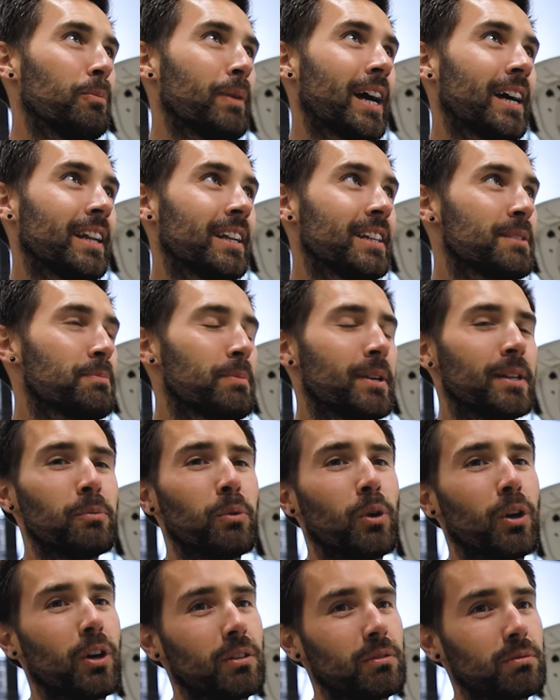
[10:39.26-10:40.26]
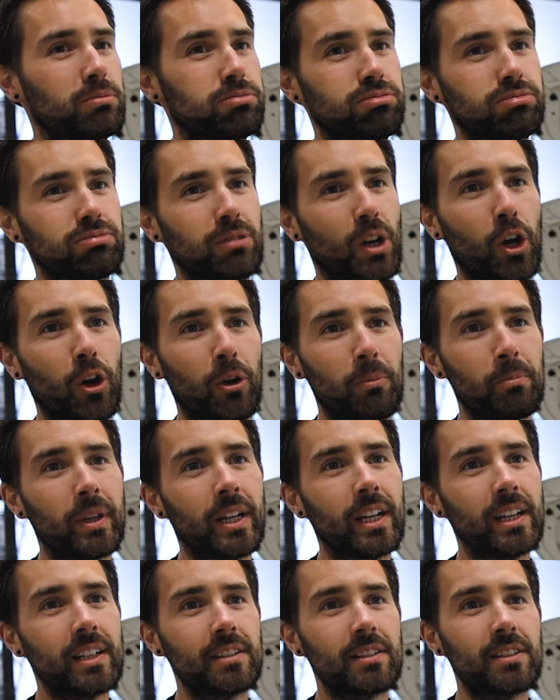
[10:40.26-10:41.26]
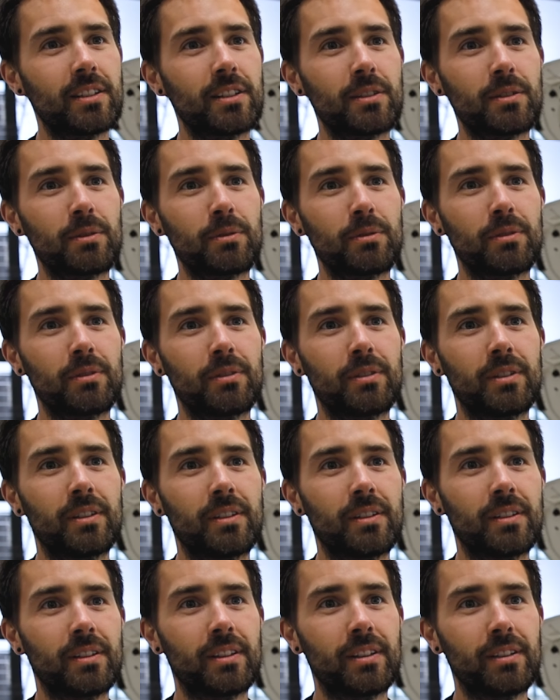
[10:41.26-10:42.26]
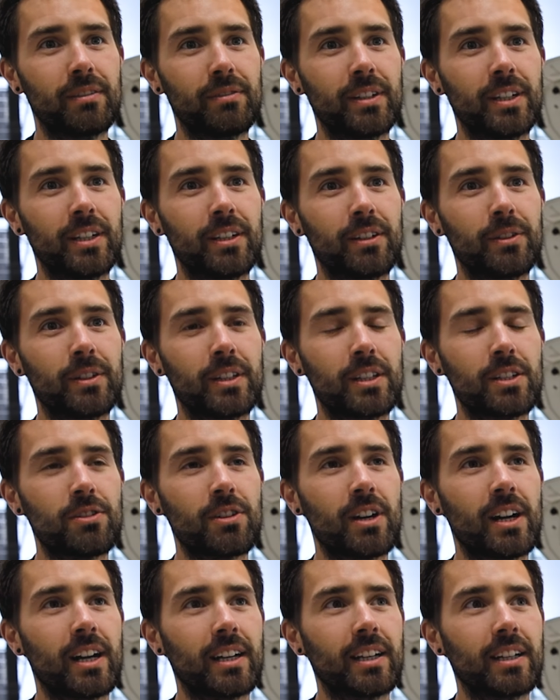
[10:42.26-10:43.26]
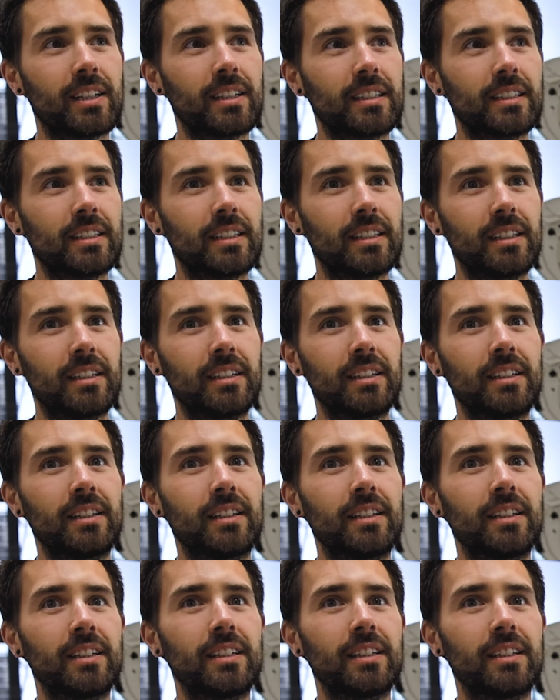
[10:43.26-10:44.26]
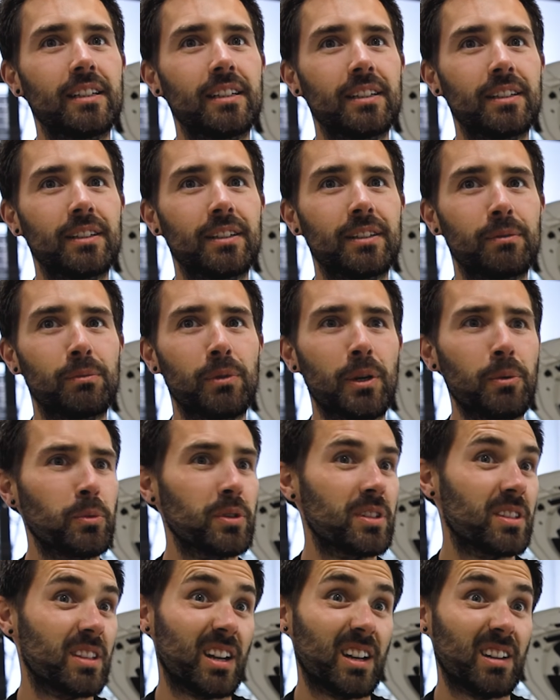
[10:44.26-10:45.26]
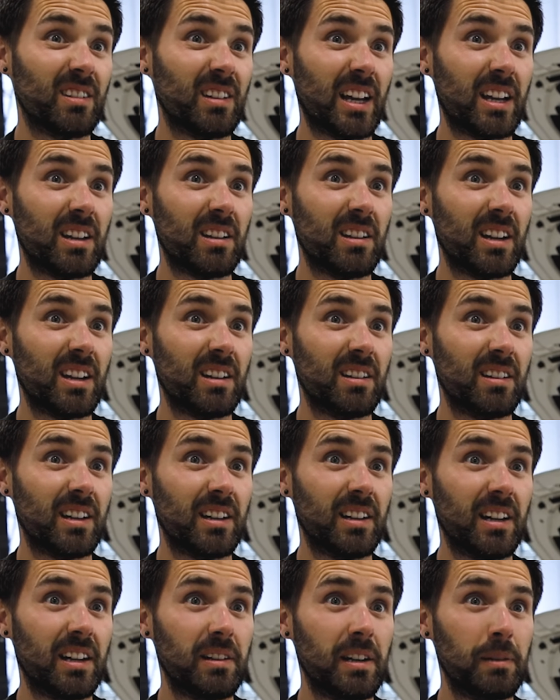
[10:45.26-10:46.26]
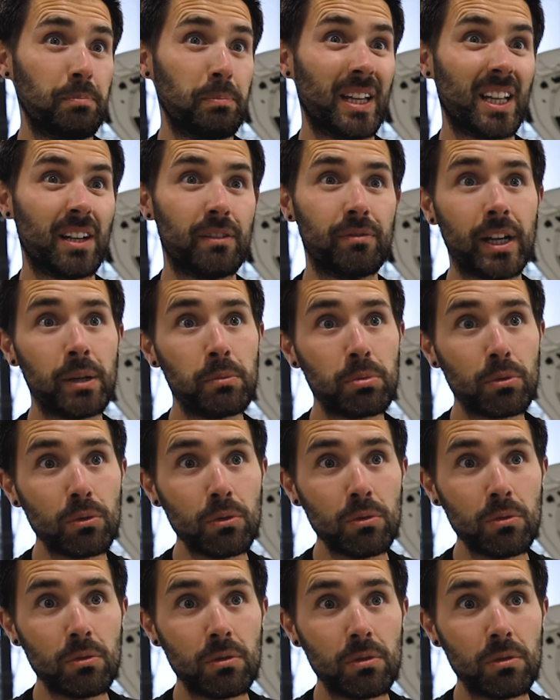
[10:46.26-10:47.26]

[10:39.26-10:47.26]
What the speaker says: man, it's been what, hot minute since the video at the track. When was that? Beginning of April?